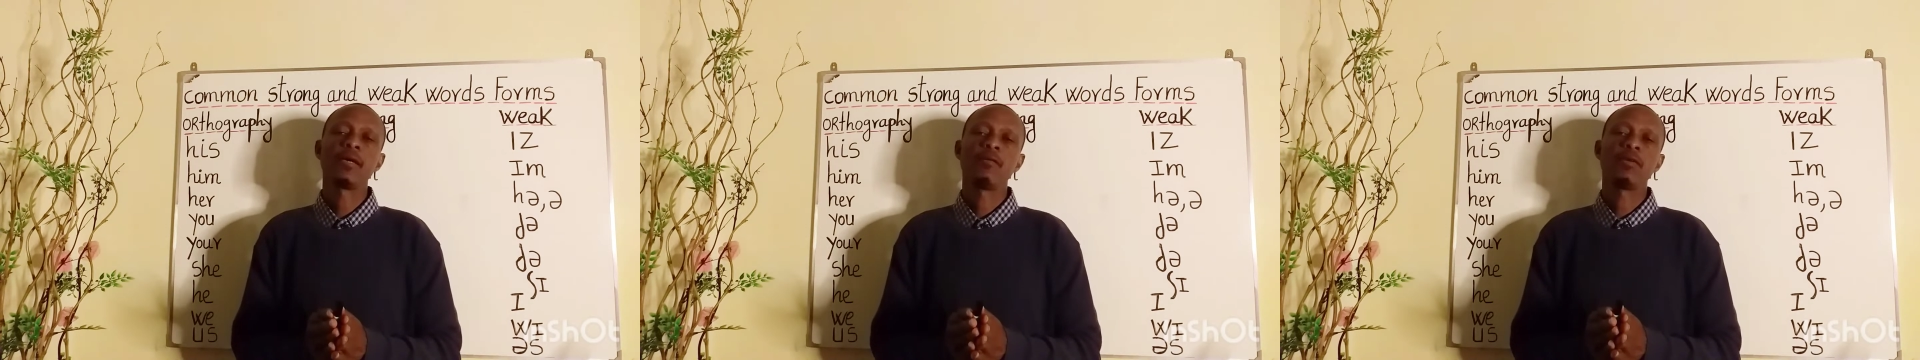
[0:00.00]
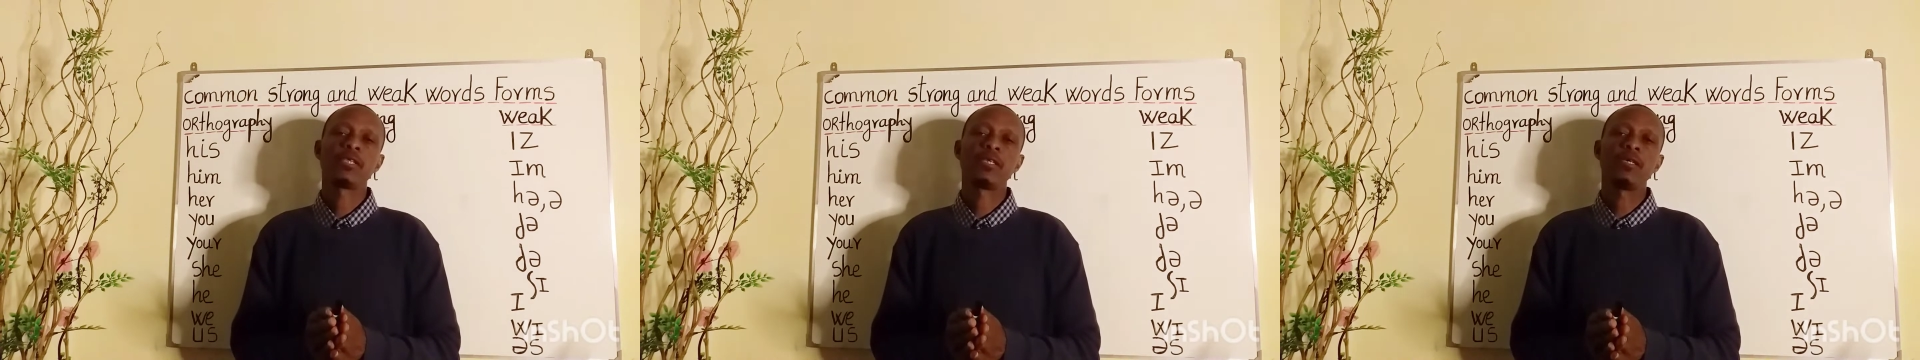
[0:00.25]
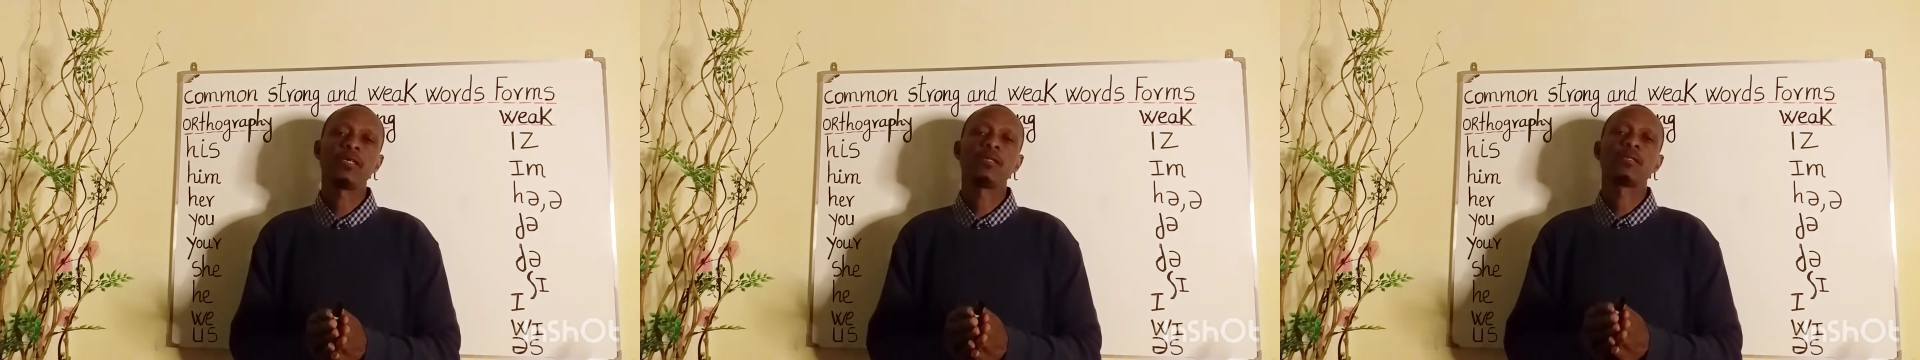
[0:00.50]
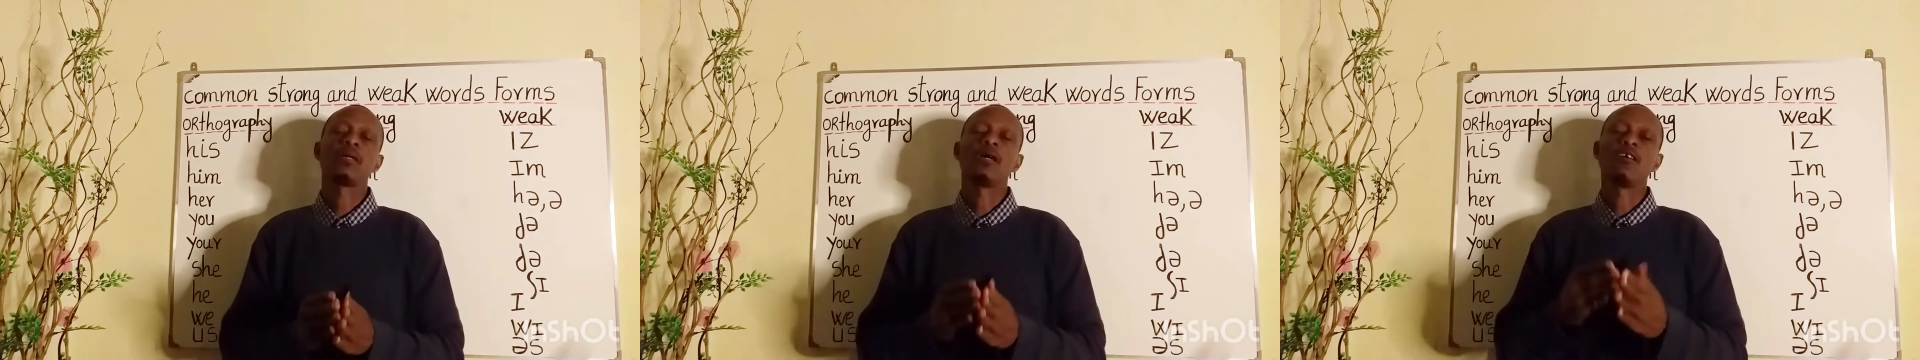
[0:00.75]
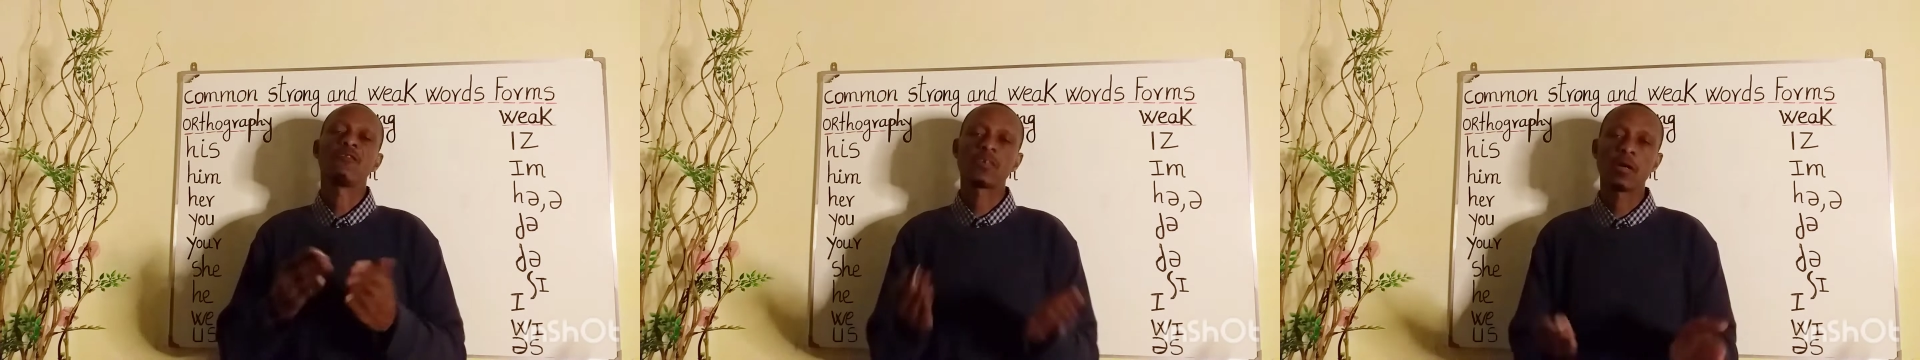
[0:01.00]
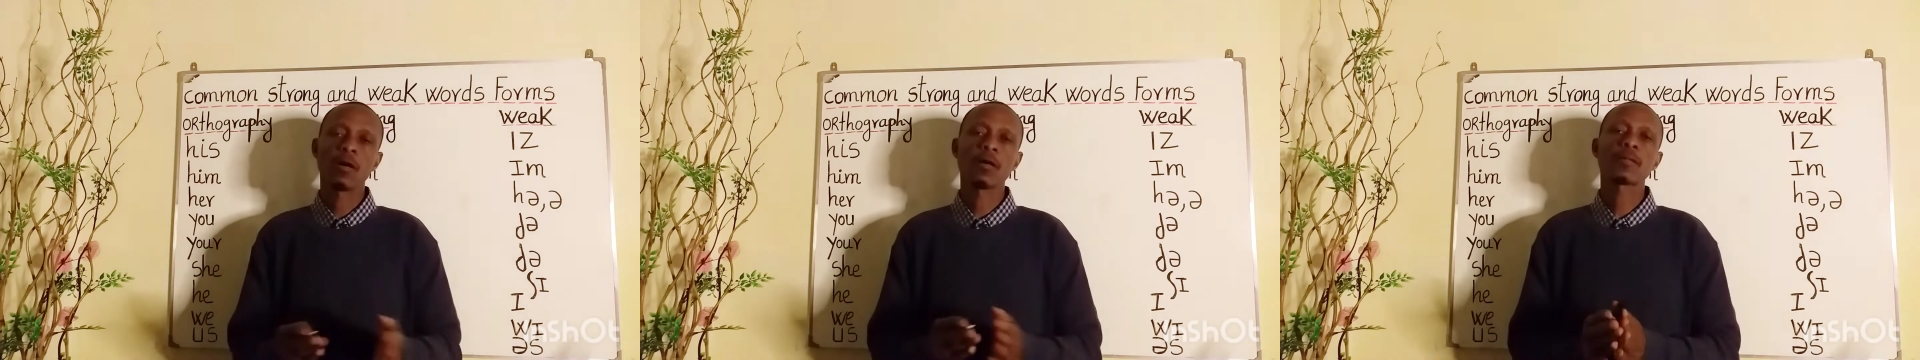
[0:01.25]
which is of
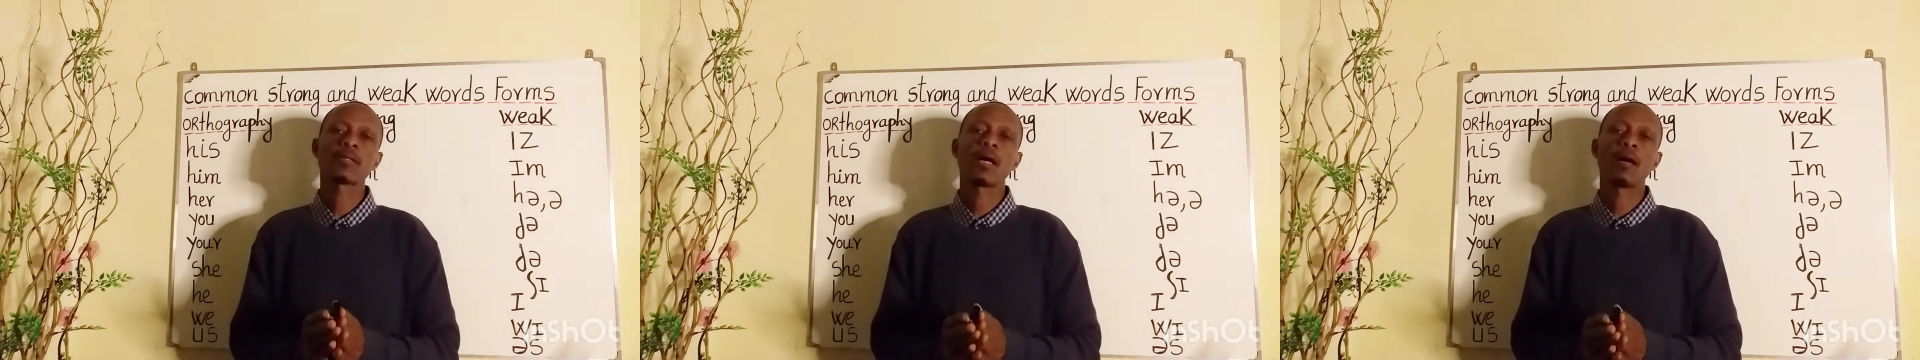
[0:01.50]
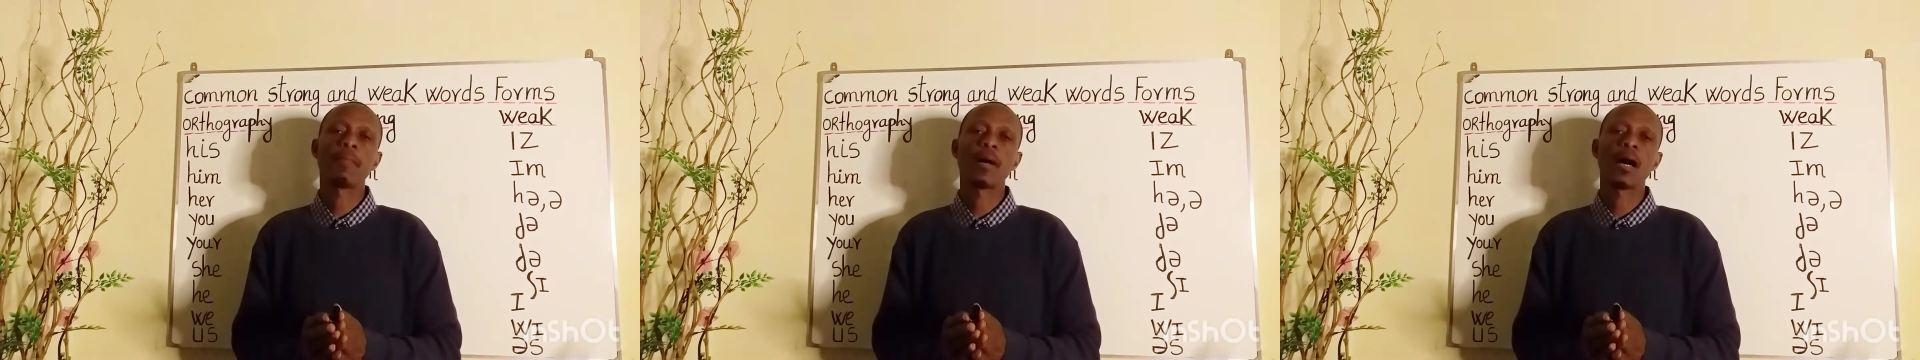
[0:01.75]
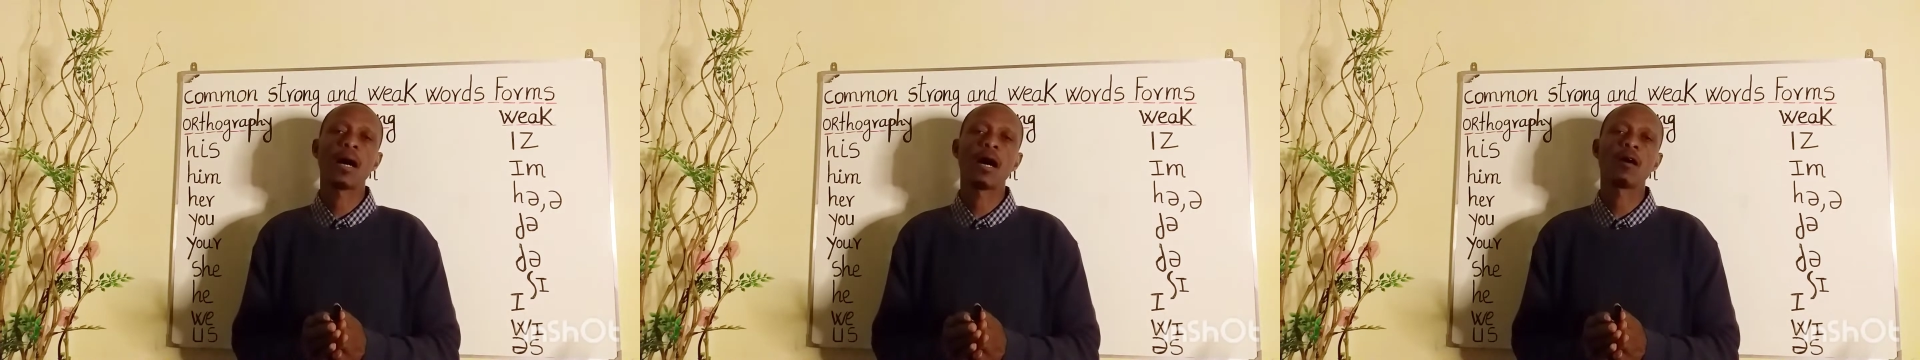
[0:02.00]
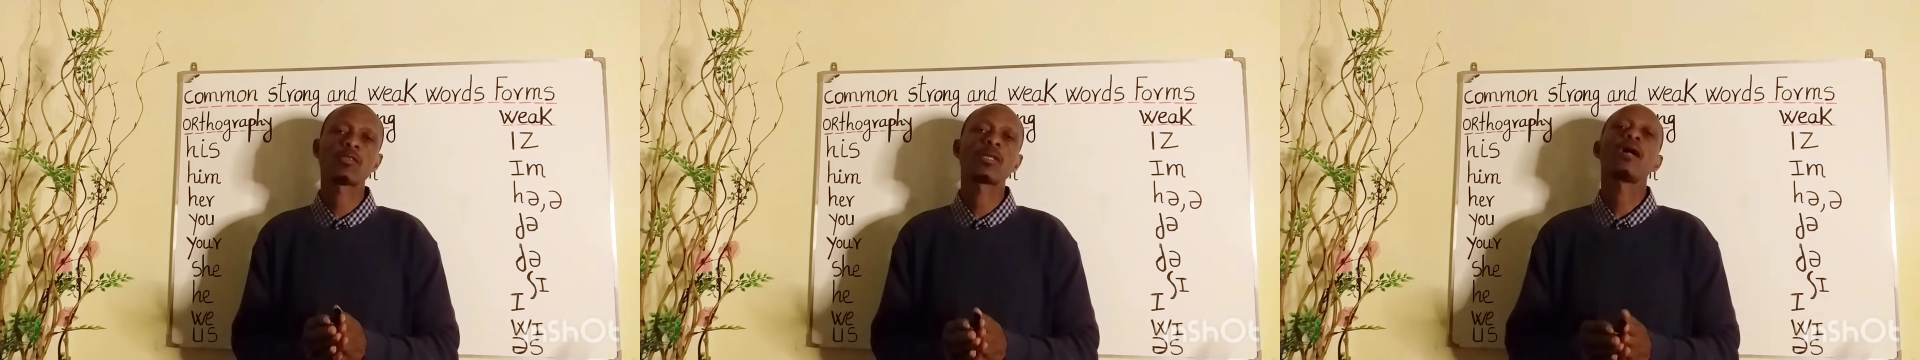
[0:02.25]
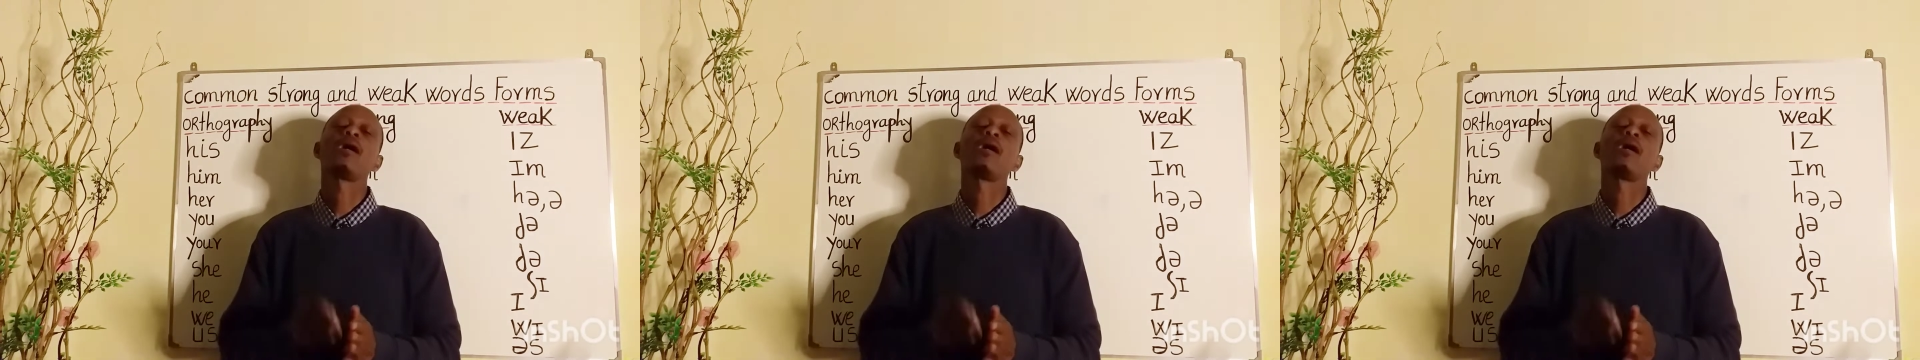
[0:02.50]
course about